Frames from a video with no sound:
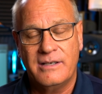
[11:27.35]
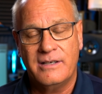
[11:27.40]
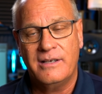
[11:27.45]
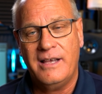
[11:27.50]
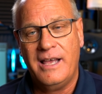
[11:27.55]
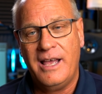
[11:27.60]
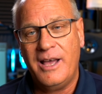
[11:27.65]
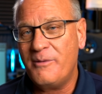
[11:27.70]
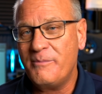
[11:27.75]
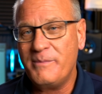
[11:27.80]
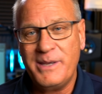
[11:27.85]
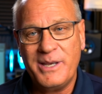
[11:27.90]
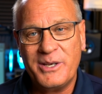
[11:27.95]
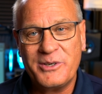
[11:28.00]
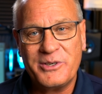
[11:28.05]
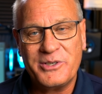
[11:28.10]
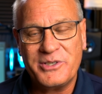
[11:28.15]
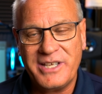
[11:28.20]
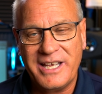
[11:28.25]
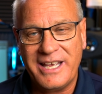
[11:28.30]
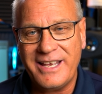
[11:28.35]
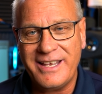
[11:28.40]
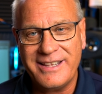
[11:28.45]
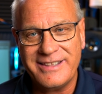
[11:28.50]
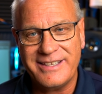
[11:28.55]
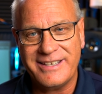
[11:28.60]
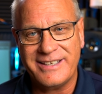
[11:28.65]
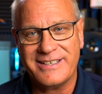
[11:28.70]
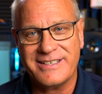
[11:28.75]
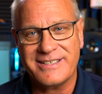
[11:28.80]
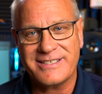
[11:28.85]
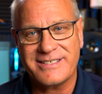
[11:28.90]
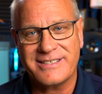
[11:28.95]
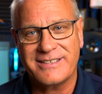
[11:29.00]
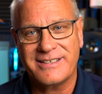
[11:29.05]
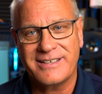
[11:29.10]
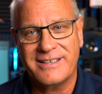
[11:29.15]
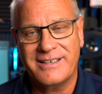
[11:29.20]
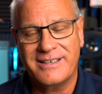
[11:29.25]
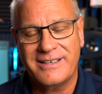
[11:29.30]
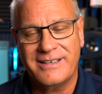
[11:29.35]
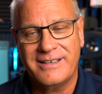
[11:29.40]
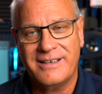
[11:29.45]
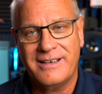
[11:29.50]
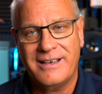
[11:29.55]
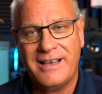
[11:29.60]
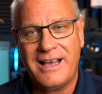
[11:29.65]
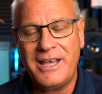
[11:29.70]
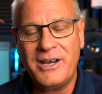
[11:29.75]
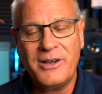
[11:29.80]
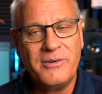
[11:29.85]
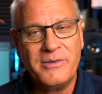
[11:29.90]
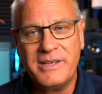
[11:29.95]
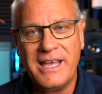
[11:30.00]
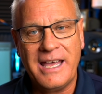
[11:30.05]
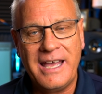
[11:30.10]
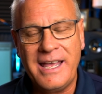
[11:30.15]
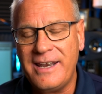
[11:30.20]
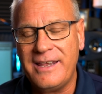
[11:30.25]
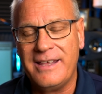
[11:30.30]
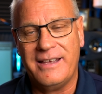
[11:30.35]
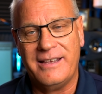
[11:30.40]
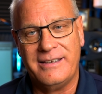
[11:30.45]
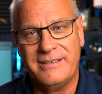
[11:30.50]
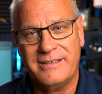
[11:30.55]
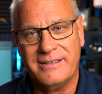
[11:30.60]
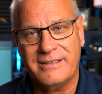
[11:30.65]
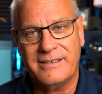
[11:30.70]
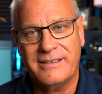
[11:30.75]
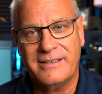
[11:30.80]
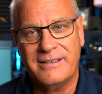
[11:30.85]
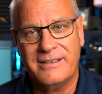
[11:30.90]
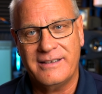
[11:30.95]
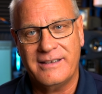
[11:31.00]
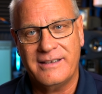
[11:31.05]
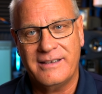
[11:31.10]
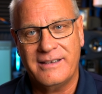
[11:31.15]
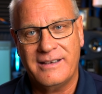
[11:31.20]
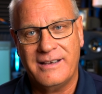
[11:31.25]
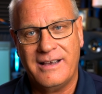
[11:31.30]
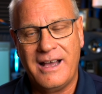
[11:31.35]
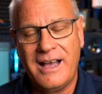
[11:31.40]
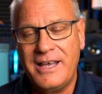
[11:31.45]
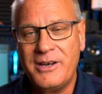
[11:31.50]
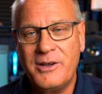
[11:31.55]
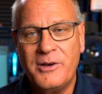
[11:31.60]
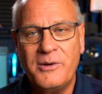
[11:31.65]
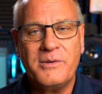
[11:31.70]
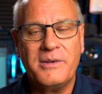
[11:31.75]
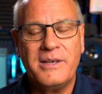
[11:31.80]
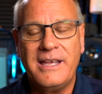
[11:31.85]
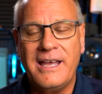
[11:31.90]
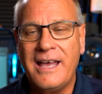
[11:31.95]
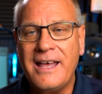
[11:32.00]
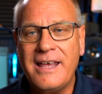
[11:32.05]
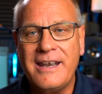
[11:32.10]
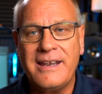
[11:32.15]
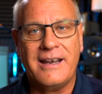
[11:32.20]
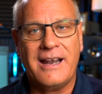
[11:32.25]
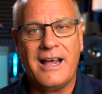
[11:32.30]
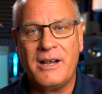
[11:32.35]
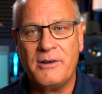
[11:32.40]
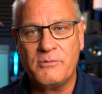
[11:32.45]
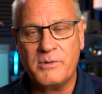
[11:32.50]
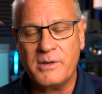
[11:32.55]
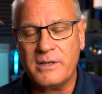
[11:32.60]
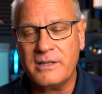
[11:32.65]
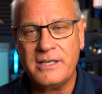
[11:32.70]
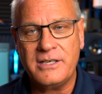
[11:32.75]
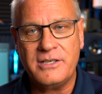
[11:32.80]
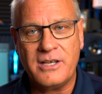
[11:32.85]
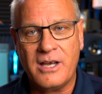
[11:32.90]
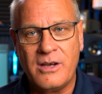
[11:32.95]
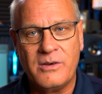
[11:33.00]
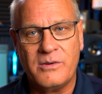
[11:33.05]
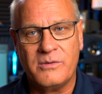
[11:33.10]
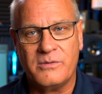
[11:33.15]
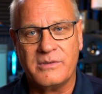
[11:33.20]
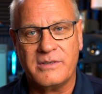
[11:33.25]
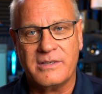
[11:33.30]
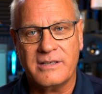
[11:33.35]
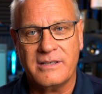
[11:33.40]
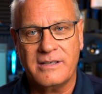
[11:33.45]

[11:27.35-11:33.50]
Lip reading: Help me understand this. I don't get it. I don't get it. I really don't.